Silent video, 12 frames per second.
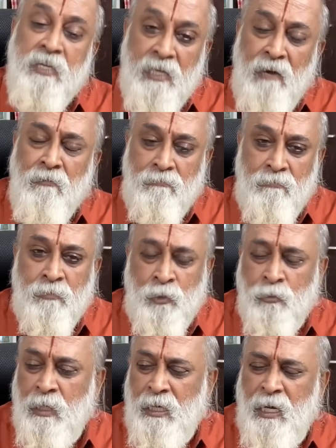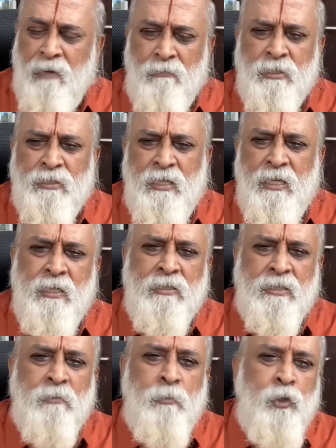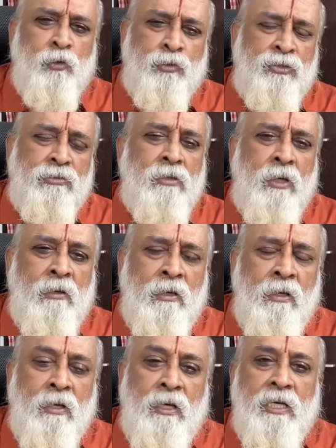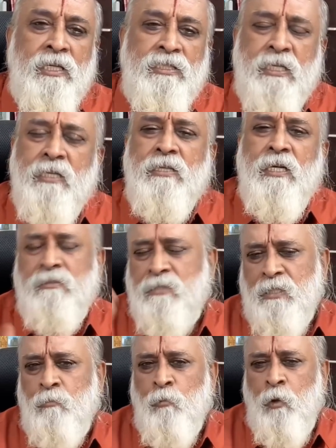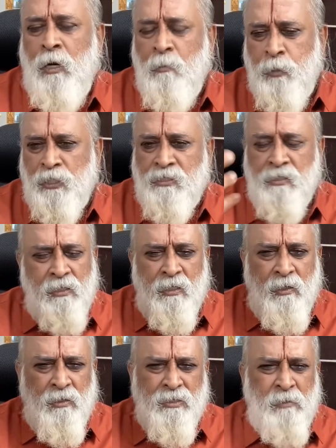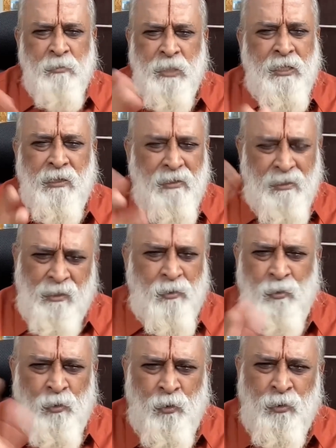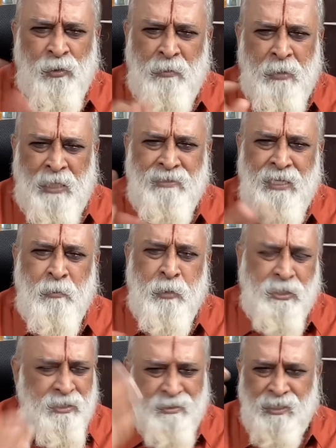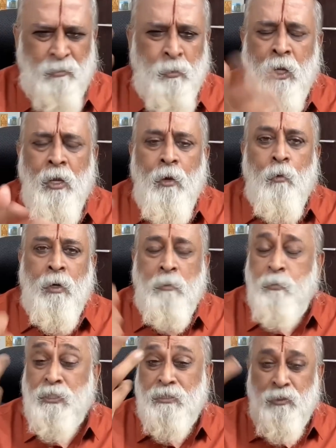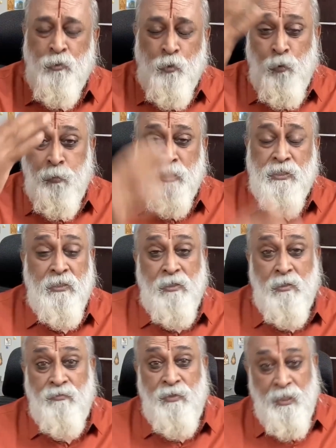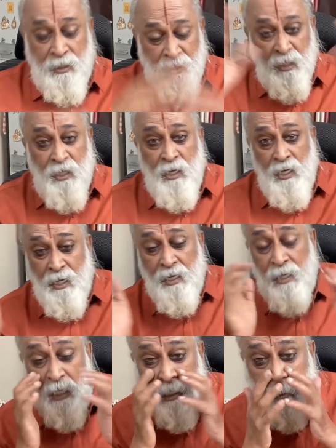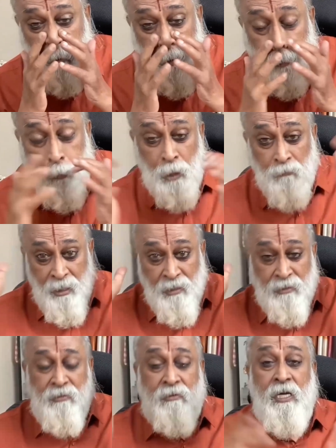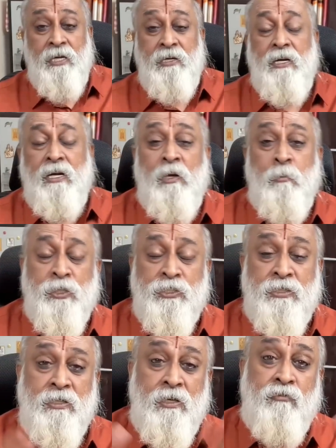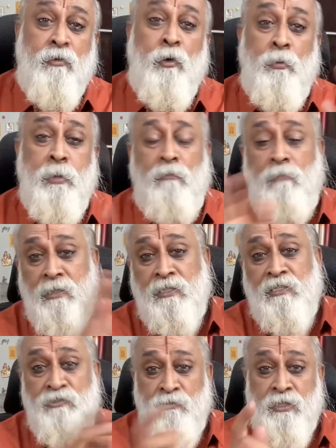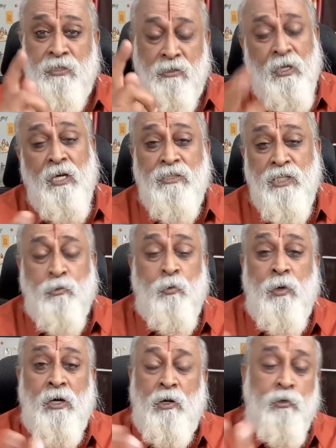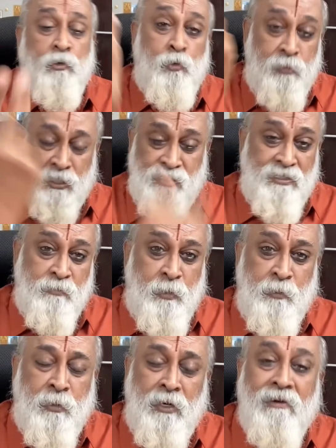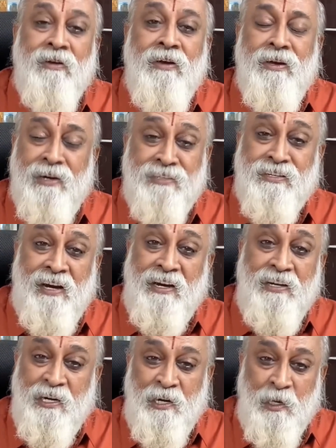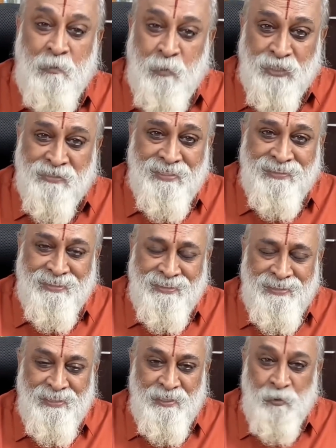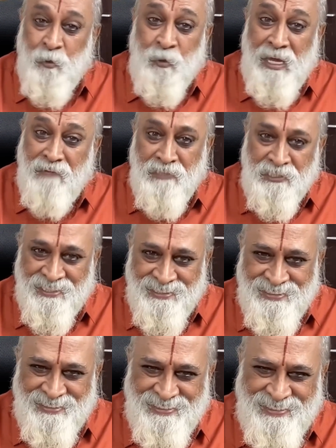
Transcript: We have. Today I was reading some news. It said that some 1% or something, I don't know the exact percent, some 1%, 2% of the entire global wealth, 99% of global wealth is with just 1 or 2% people. Rest 99% don't have it.